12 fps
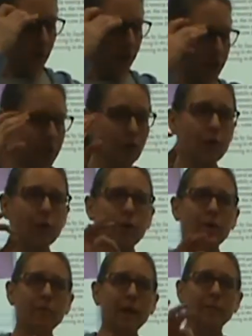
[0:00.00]
also
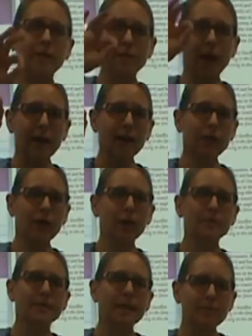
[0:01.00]
maybe
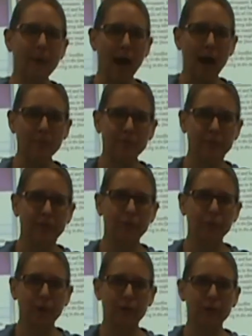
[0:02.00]
diagrams and maps of
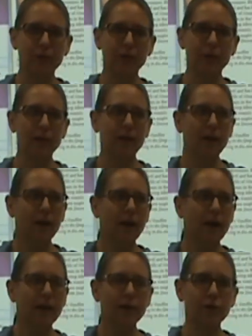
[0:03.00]
where the
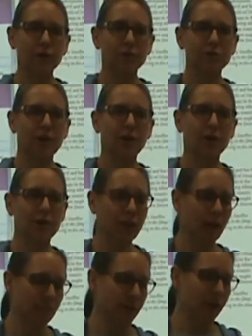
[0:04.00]
hikers are climbing